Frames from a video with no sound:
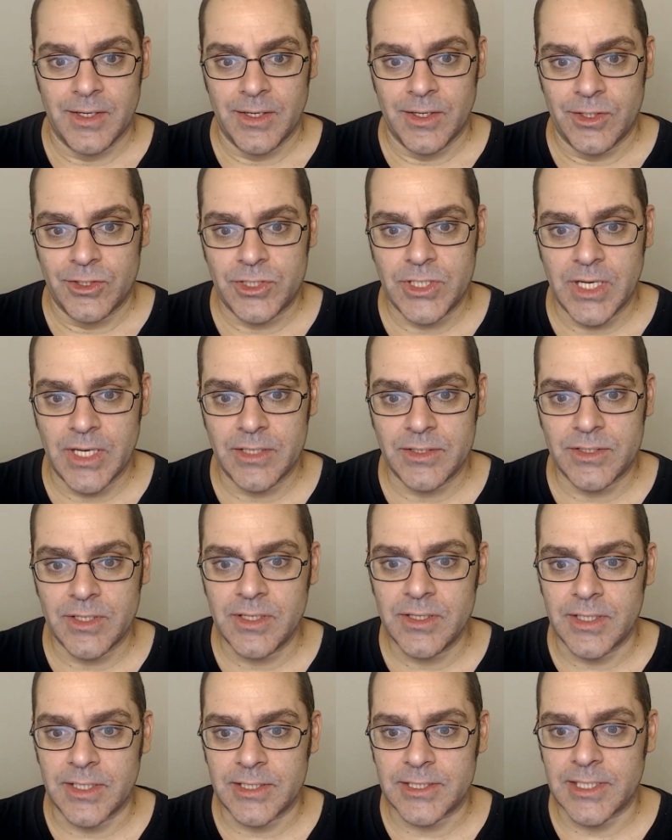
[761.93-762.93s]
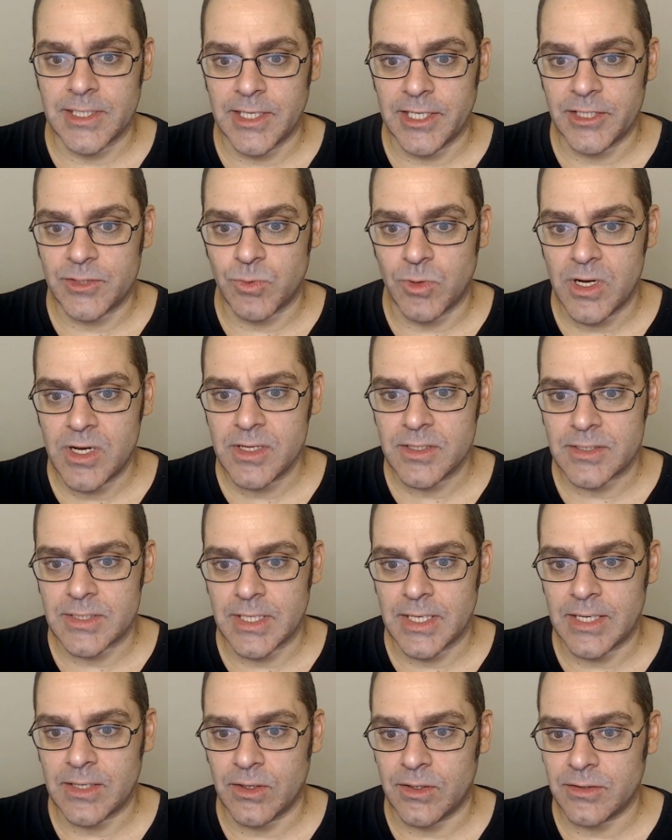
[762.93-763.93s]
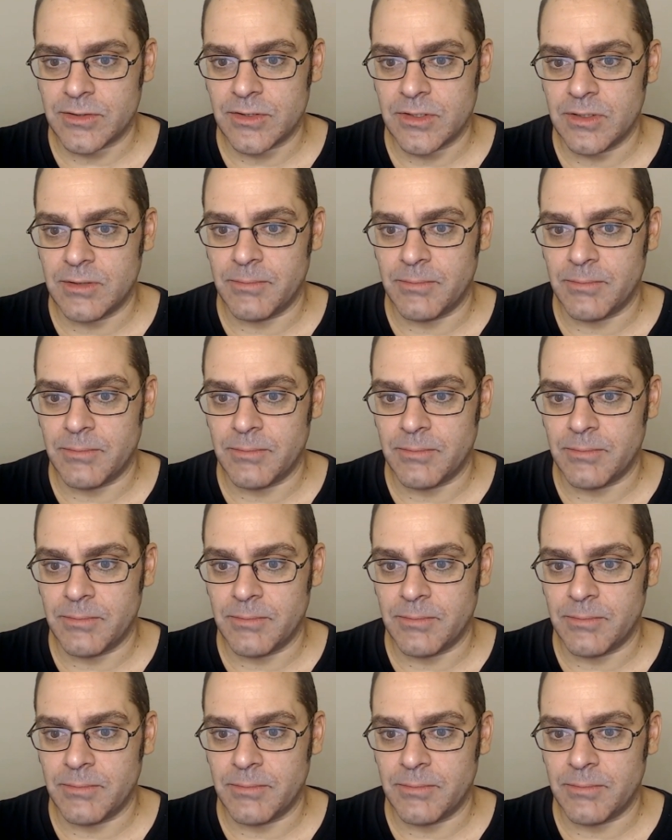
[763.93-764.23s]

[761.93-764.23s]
She has done this at least once and also